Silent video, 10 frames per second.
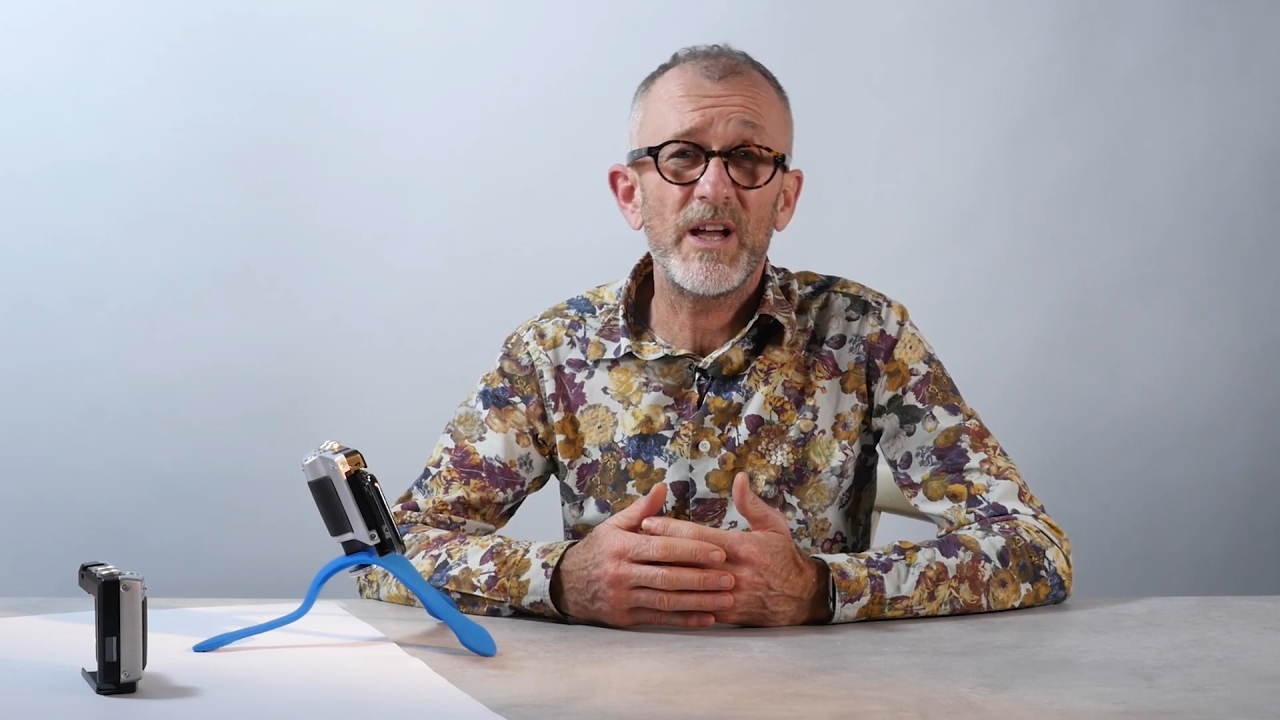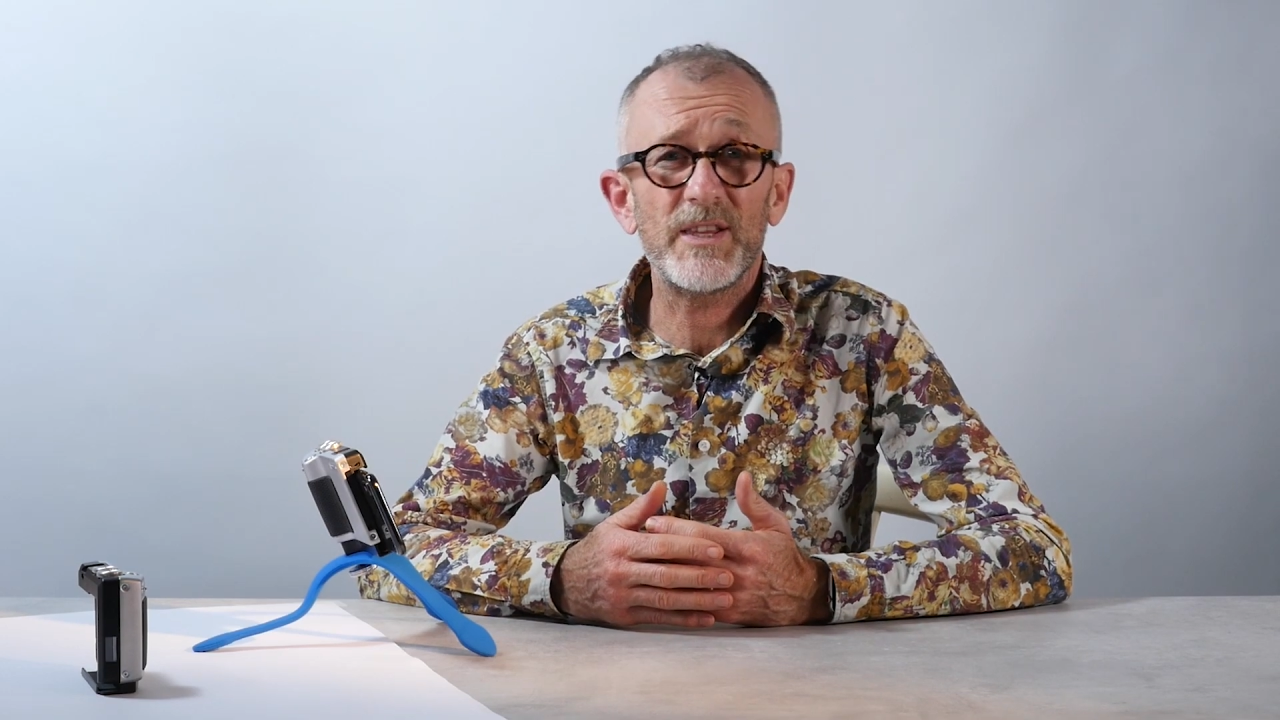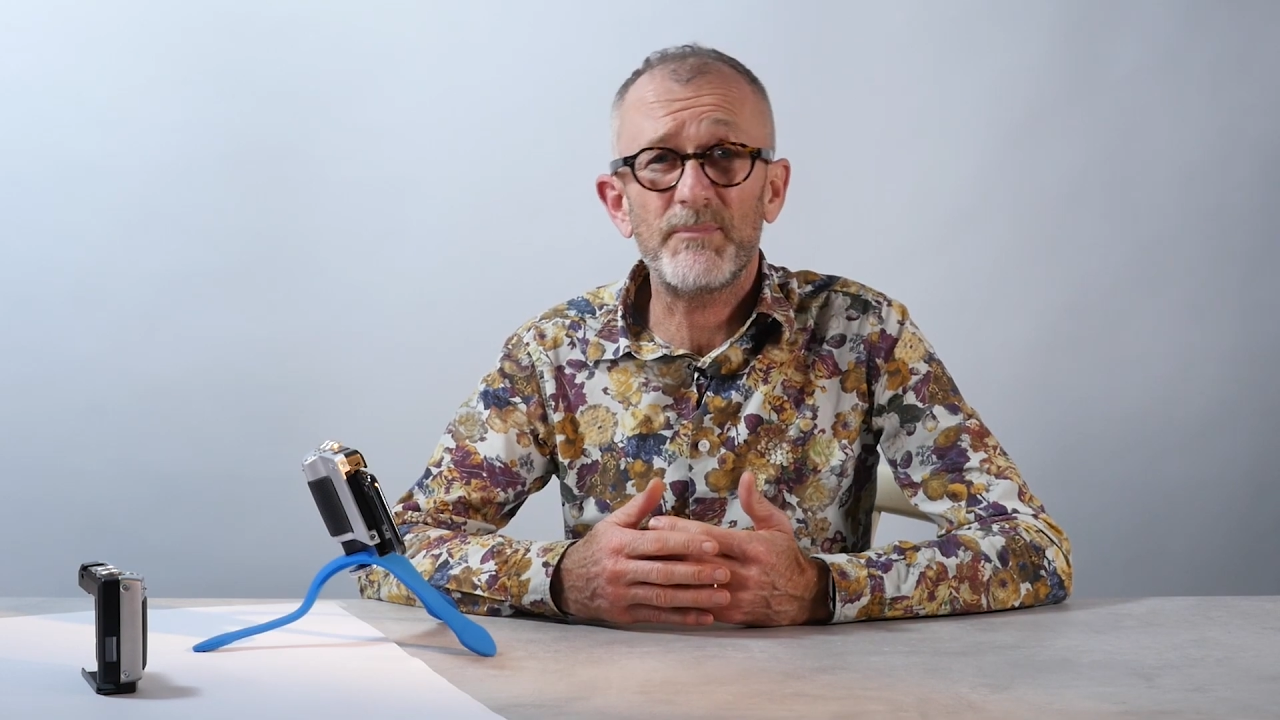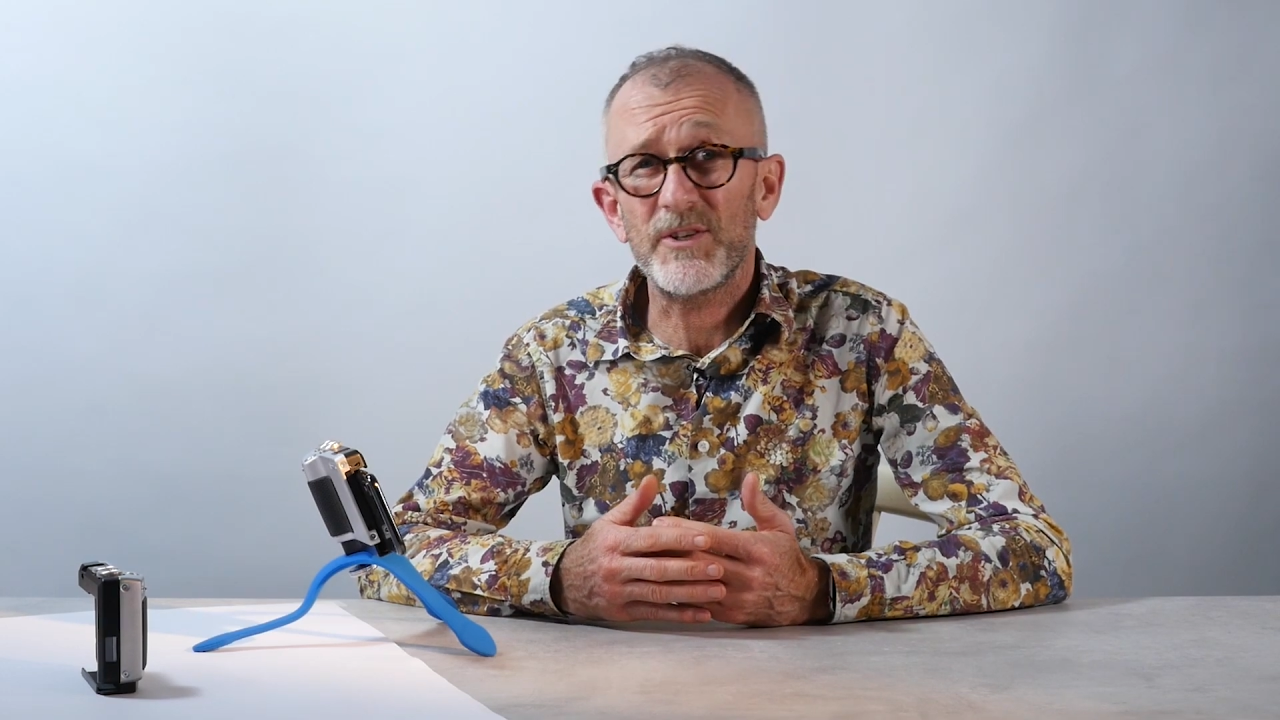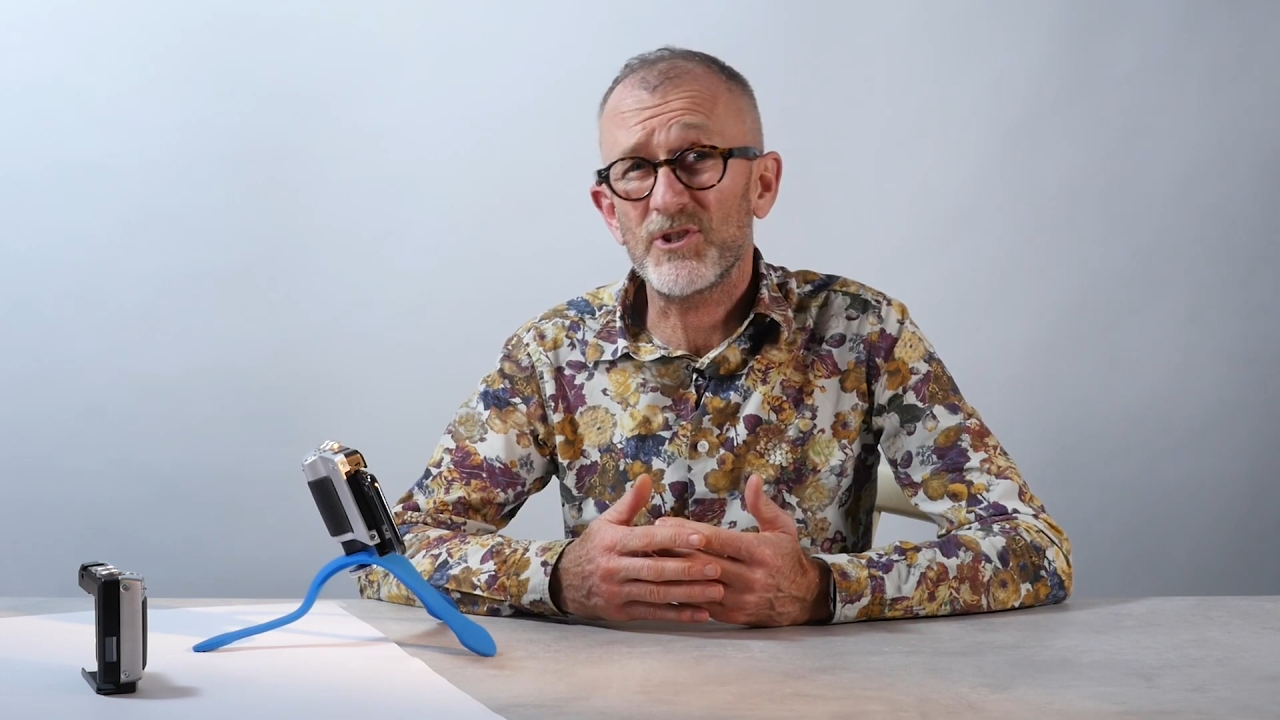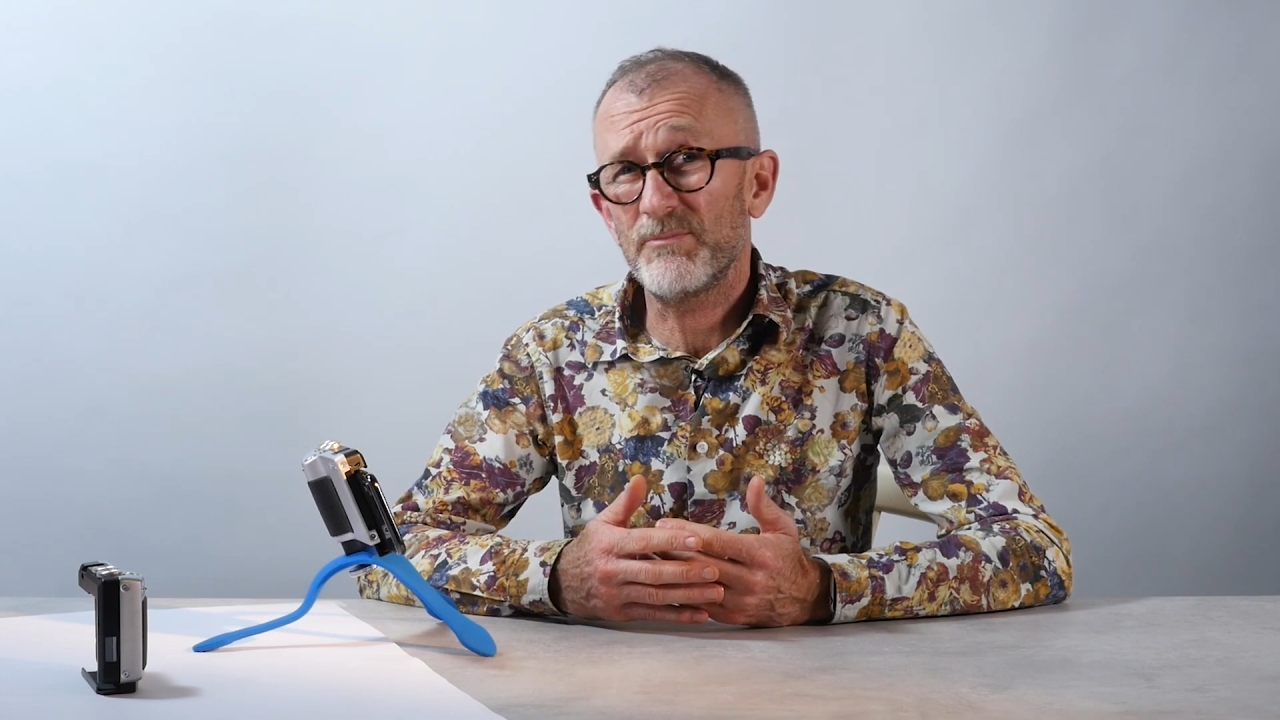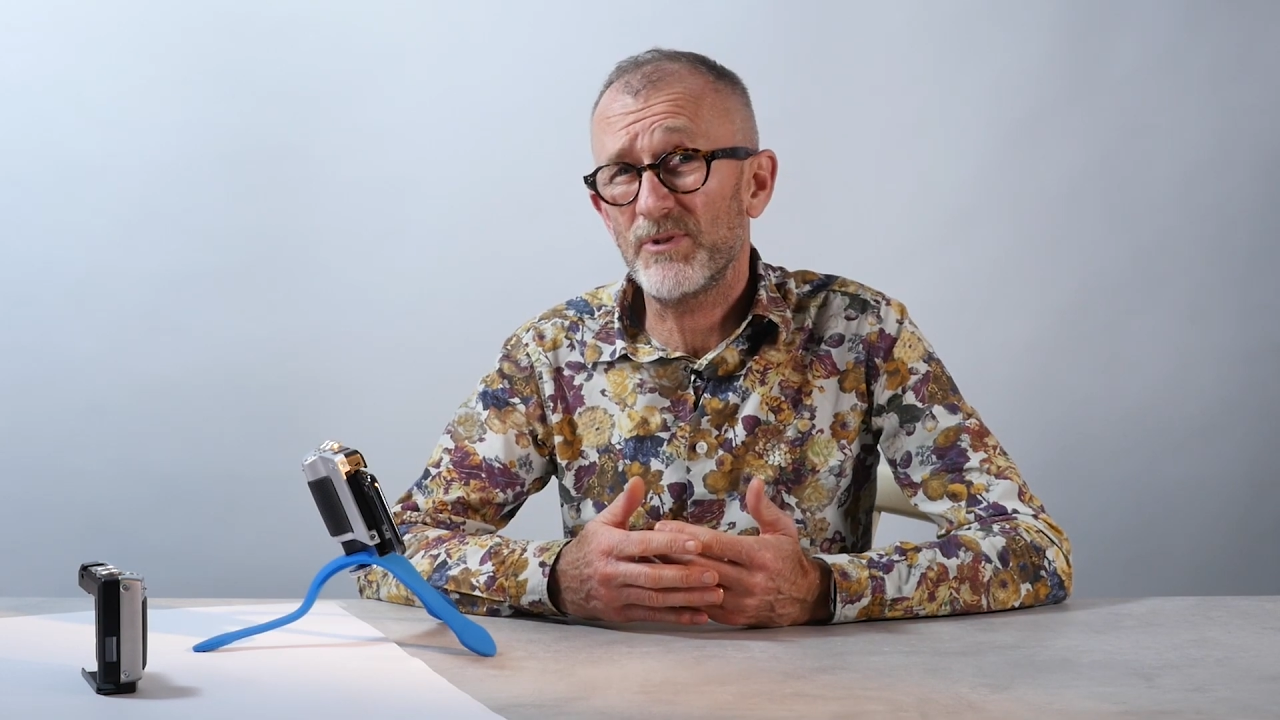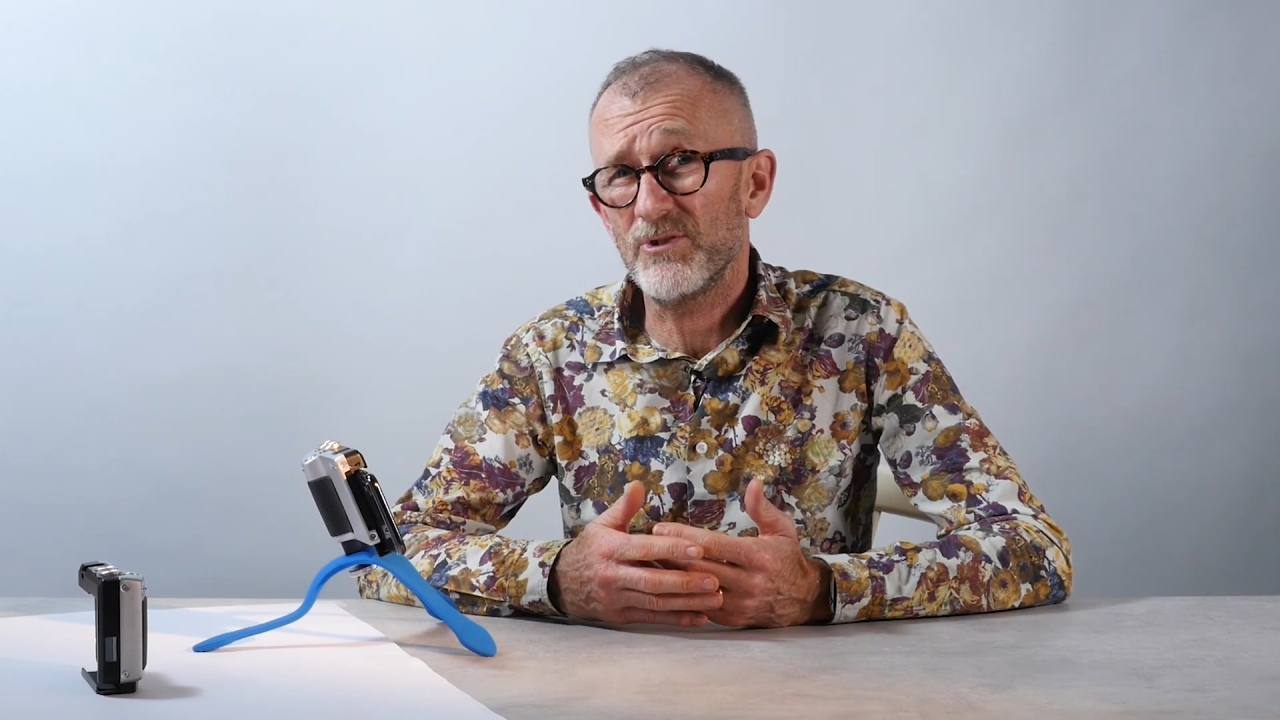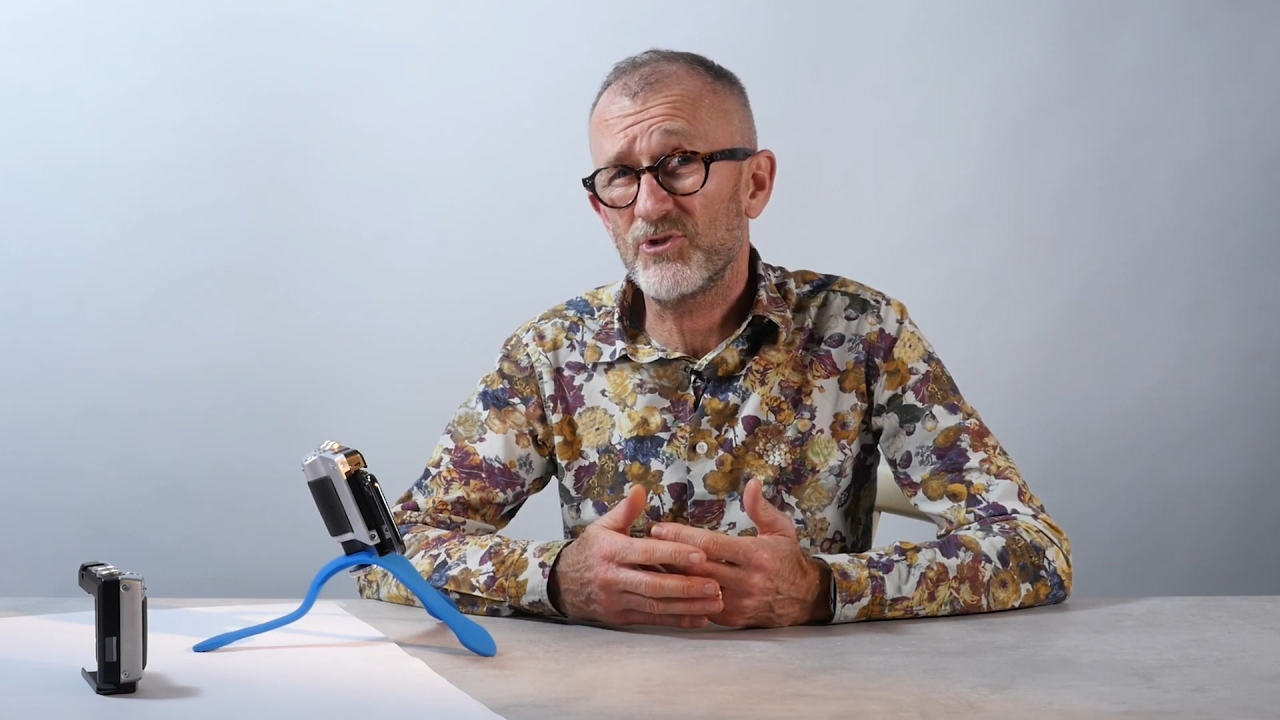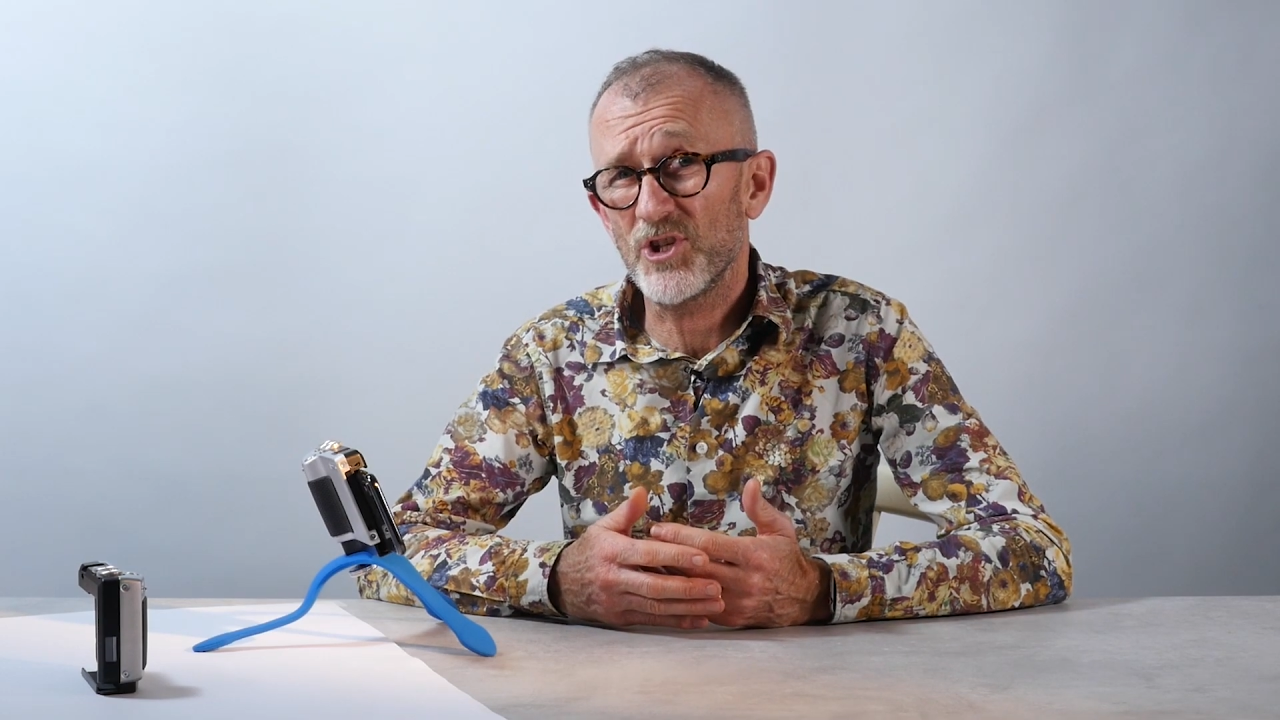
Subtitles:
and the Pictar Pro